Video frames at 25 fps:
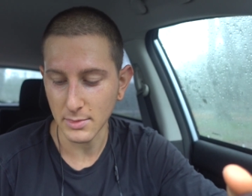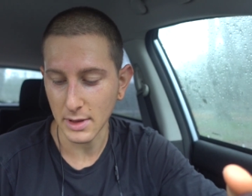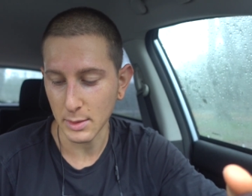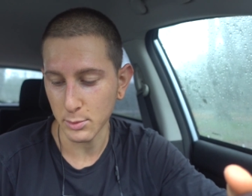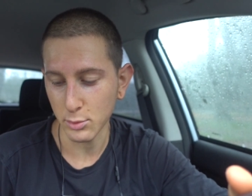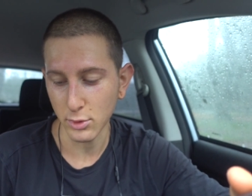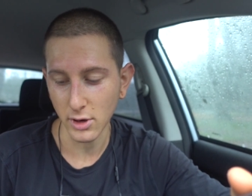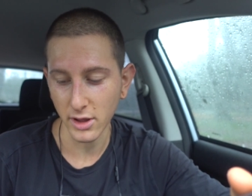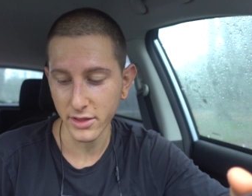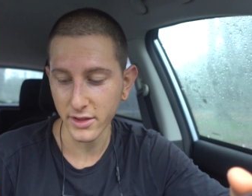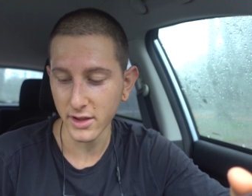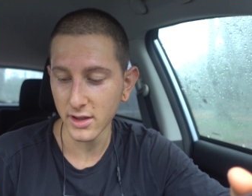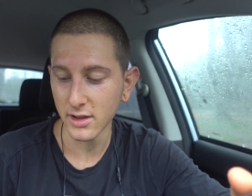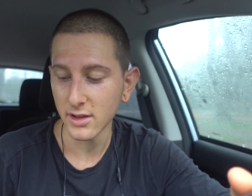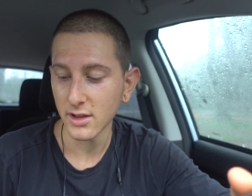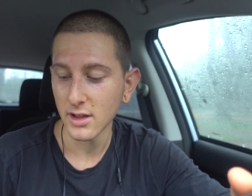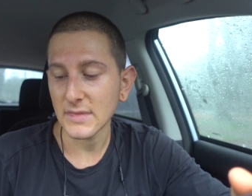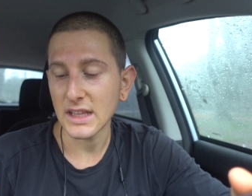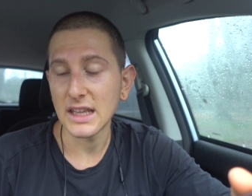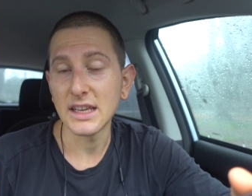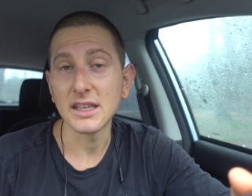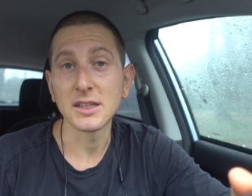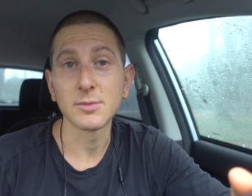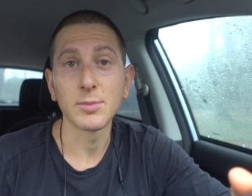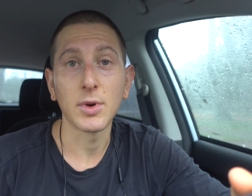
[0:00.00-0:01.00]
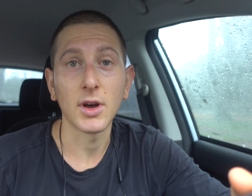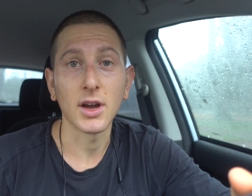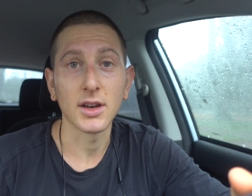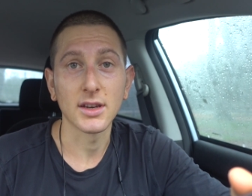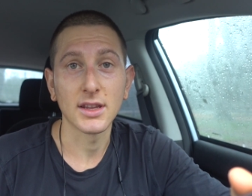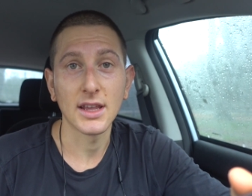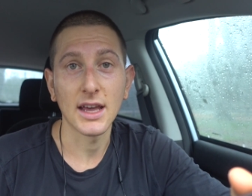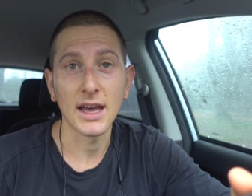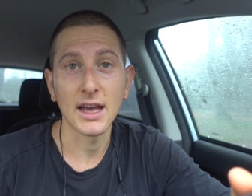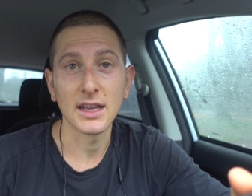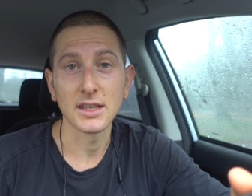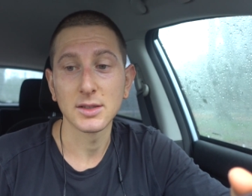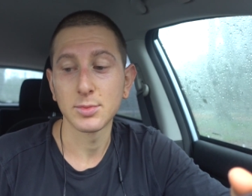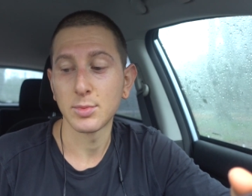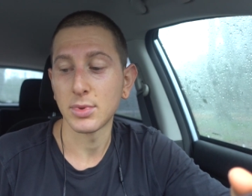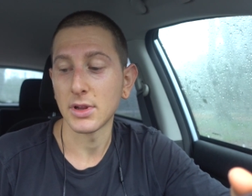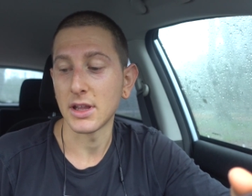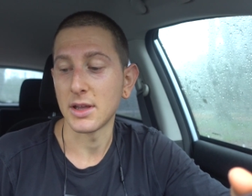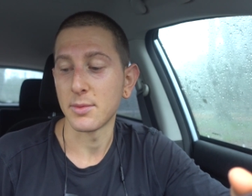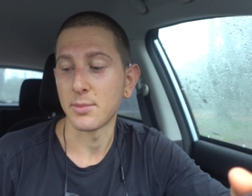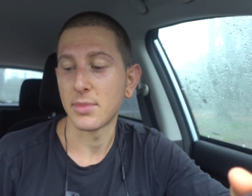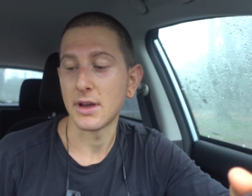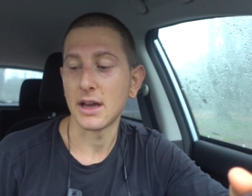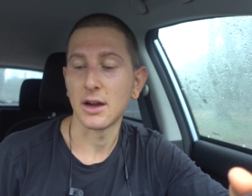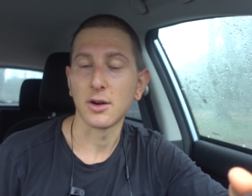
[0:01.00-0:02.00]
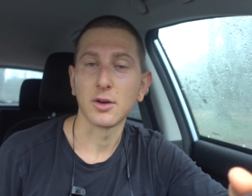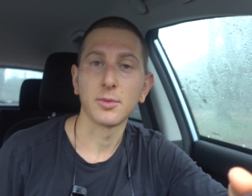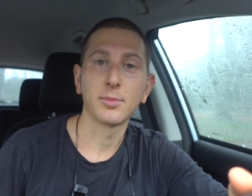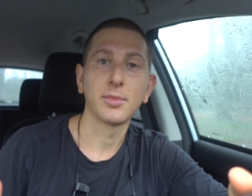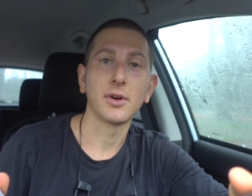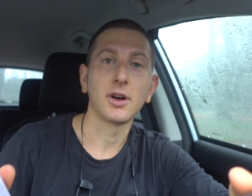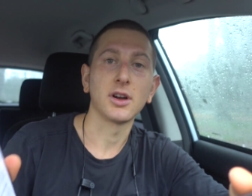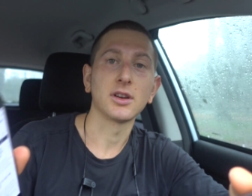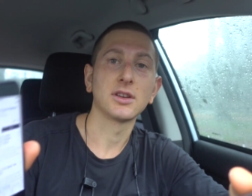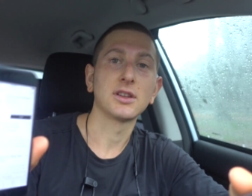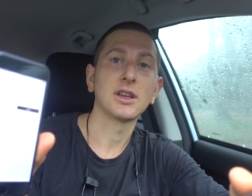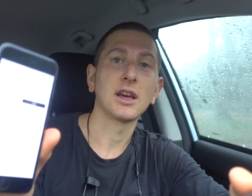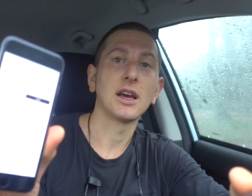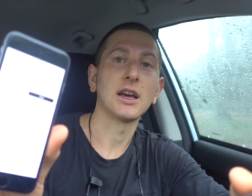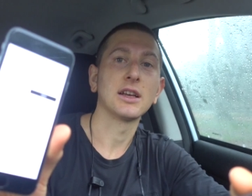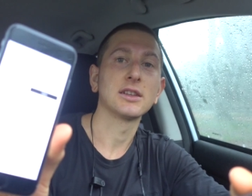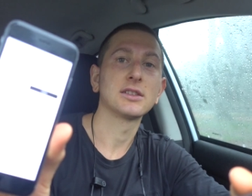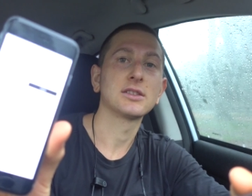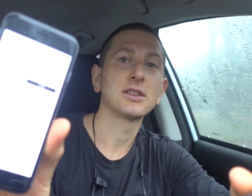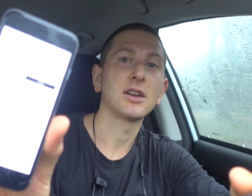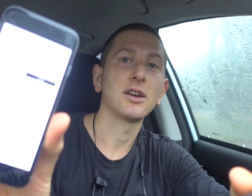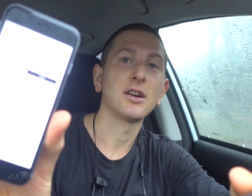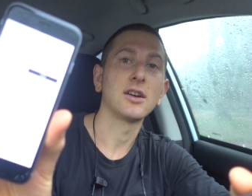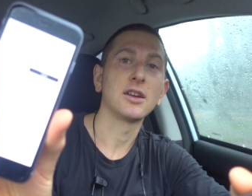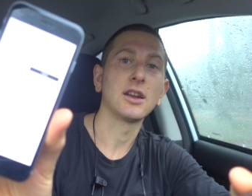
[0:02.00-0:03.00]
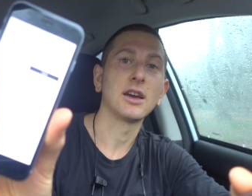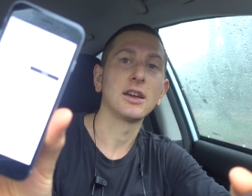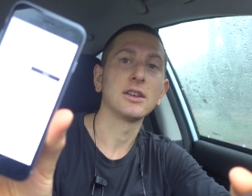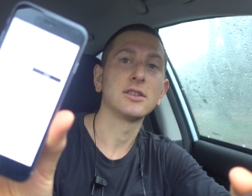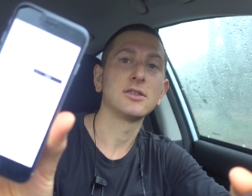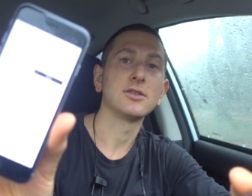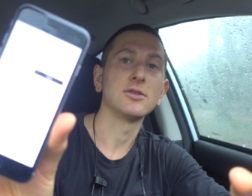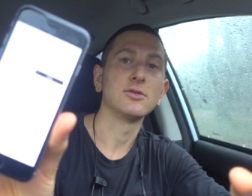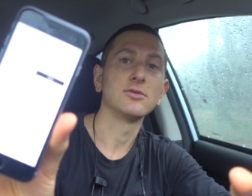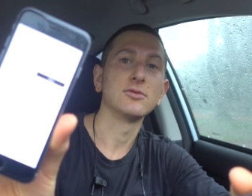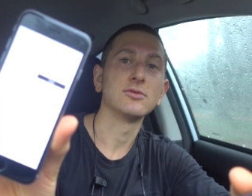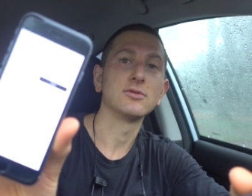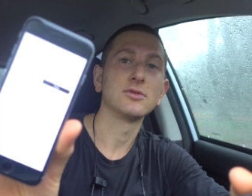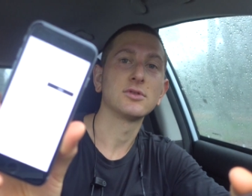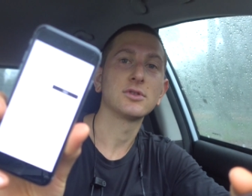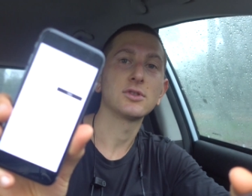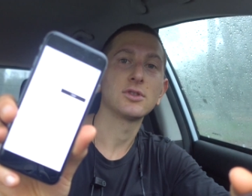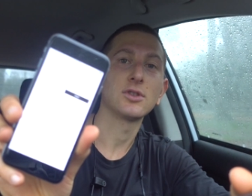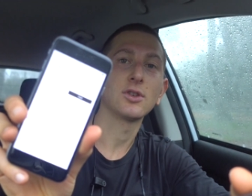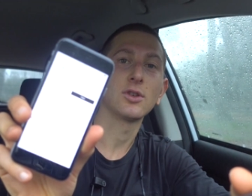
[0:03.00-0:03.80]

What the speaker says: My brother, his podcast, Plant Power Podcast on iTunes.